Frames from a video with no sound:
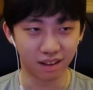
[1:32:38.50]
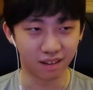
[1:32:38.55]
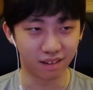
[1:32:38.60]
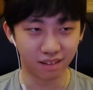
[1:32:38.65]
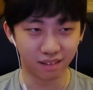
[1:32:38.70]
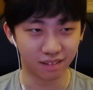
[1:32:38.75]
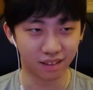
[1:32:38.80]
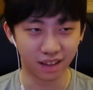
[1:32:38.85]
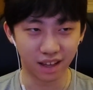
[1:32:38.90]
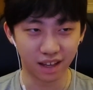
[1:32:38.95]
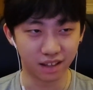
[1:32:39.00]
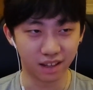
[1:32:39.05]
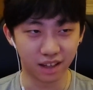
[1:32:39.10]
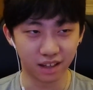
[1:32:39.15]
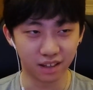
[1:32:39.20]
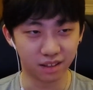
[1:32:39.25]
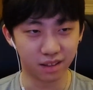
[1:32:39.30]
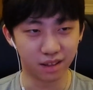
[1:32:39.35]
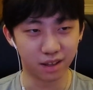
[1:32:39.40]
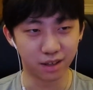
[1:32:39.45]

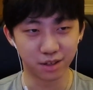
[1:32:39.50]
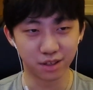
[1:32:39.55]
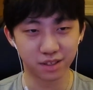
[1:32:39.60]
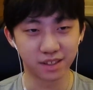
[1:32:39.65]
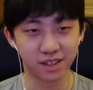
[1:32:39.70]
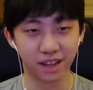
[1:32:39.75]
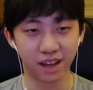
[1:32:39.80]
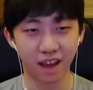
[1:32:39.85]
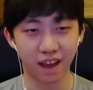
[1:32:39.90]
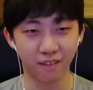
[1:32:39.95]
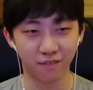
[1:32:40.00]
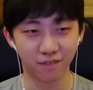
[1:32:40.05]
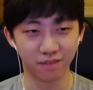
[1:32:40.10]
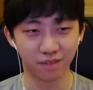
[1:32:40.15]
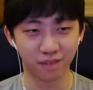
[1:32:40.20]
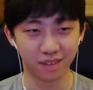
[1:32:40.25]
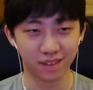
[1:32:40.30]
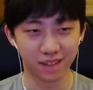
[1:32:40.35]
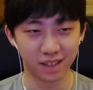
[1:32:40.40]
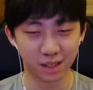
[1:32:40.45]
they just have
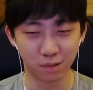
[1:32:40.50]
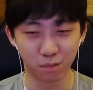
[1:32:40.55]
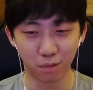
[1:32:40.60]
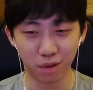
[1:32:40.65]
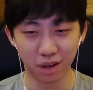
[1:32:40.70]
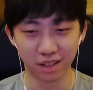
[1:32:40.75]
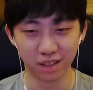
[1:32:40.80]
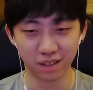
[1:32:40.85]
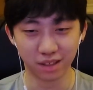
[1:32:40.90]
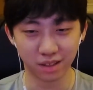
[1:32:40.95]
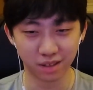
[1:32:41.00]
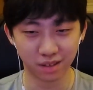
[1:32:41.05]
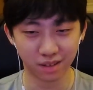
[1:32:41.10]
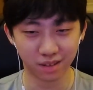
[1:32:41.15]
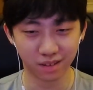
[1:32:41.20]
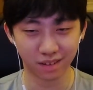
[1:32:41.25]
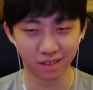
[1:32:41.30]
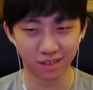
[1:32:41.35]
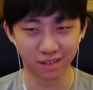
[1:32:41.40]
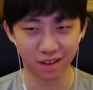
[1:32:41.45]
this one
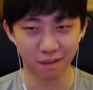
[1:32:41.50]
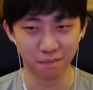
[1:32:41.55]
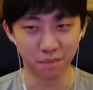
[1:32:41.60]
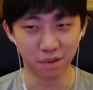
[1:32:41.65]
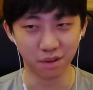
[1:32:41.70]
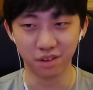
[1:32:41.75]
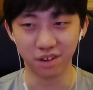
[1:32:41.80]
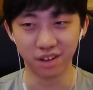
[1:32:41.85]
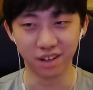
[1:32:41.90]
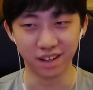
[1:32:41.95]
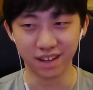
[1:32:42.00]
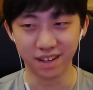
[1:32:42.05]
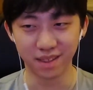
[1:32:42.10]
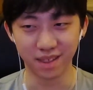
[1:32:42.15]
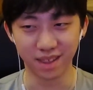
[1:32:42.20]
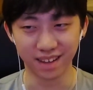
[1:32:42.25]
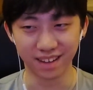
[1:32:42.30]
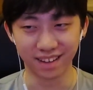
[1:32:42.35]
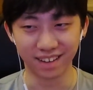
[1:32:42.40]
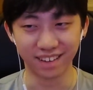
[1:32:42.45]
community
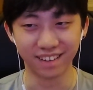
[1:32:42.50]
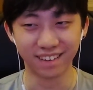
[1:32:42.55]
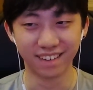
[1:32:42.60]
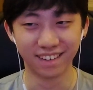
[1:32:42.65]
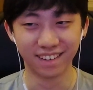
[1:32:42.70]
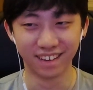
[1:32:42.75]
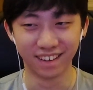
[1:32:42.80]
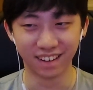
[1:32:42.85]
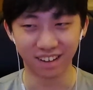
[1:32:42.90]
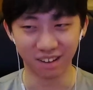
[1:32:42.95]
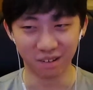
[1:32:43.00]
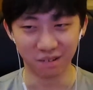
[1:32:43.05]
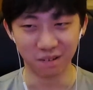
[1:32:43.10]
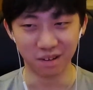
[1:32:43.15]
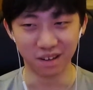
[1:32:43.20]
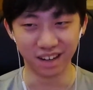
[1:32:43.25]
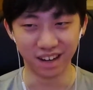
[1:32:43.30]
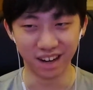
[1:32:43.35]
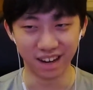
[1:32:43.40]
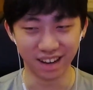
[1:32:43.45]
thing
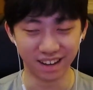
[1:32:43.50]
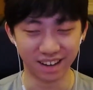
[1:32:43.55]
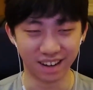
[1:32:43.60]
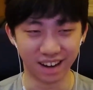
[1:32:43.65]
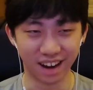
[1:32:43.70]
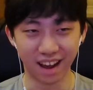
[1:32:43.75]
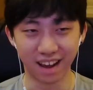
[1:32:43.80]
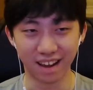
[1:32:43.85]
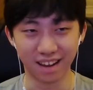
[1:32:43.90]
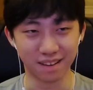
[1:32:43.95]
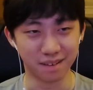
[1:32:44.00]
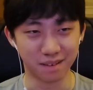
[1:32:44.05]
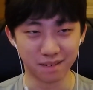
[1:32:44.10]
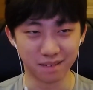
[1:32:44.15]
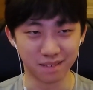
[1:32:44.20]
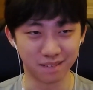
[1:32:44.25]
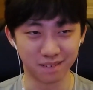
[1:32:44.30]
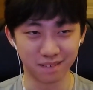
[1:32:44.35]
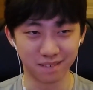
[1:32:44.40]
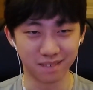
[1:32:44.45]
going, and I
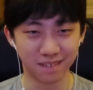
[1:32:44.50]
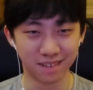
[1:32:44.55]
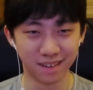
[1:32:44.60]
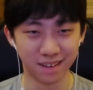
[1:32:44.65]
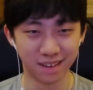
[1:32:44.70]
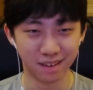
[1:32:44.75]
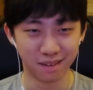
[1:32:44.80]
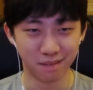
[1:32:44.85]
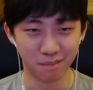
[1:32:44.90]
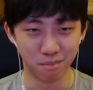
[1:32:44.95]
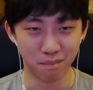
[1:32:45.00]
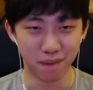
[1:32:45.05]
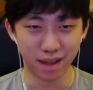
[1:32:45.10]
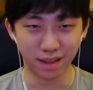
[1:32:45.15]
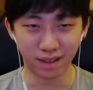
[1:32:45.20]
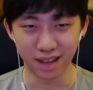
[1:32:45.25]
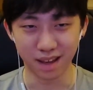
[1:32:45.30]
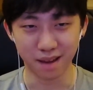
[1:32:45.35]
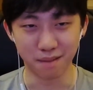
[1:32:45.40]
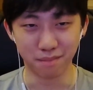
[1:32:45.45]

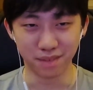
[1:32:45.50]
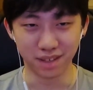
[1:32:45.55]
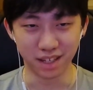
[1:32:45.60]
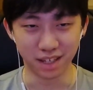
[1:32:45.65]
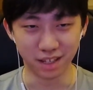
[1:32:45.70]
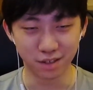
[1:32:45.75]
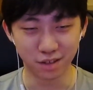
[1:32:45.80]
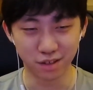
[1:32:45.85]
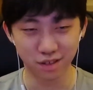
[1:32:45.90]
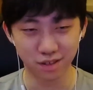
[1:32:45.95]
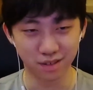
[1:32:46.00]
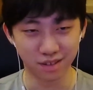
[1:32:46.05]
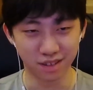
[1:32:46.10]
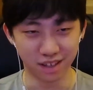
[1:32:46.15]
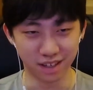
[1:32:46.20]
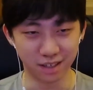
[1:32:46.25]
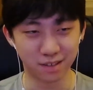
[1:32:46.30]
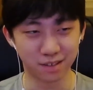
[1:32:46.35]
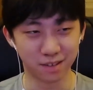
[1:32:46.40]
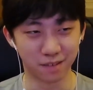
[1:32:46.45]
met them, each
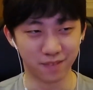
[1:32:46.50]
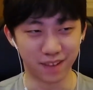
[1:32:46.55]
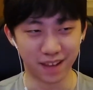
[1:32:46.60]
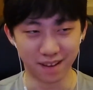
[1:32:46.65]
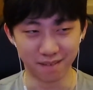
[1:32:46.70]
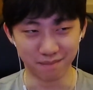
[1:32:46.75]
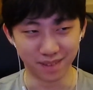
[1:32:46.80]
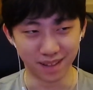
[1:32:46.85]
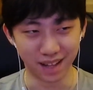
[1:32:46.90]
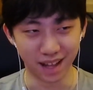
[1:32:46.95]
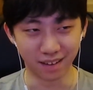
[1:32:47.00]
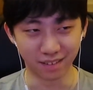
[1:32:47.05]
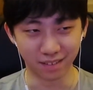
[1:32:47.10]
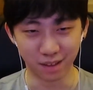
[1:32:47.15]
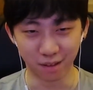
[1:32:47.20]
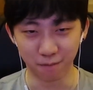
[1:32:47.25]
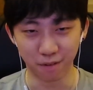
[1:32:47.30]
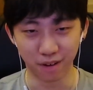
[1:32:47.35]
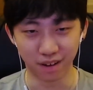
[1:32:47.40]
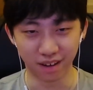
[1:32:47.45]
of them on
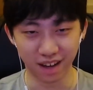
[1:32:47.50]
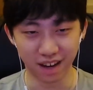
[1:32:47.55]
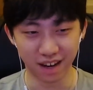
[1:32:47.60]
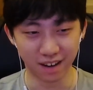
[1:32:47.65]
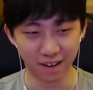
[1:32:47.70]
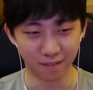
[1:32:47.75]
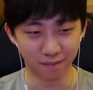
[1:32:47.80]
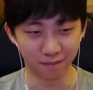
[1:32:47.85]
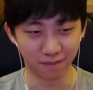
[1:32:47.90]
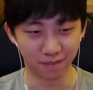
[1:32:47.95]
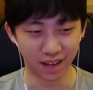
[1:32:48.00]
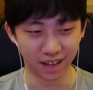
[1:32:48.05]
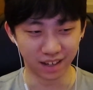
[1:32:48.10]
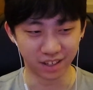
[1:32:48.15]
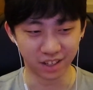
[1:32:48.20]
different kind of like